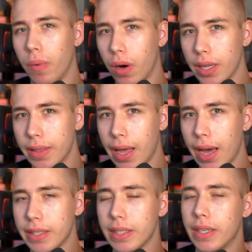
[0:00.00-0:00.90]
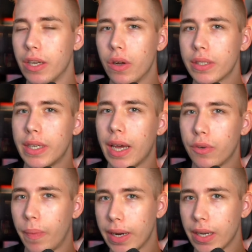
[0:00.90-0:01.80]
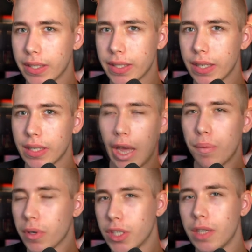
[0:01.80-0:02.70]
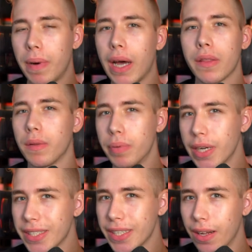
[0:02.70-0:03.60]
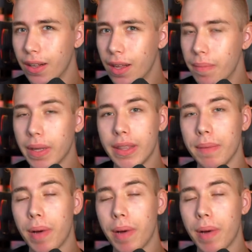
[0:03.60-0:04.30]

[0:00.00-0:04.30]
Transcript: wallet that did not get whitelisted and was not part of the pre-sale, but the